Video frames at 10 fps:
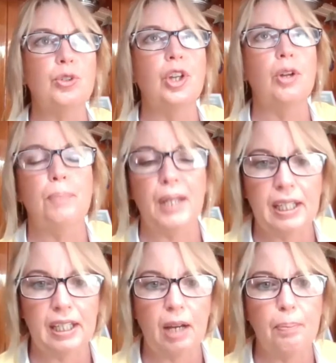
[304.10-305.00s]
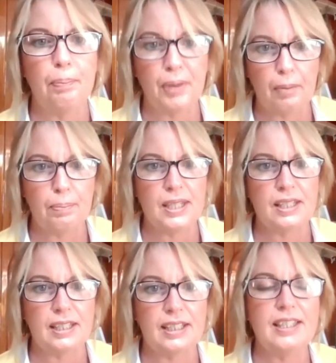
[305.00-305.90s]
also picking up their
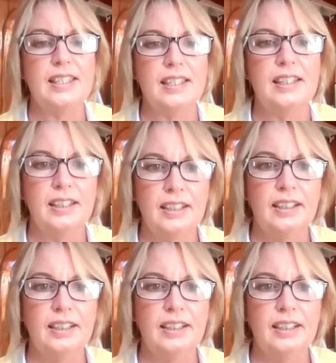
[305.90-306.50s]
business.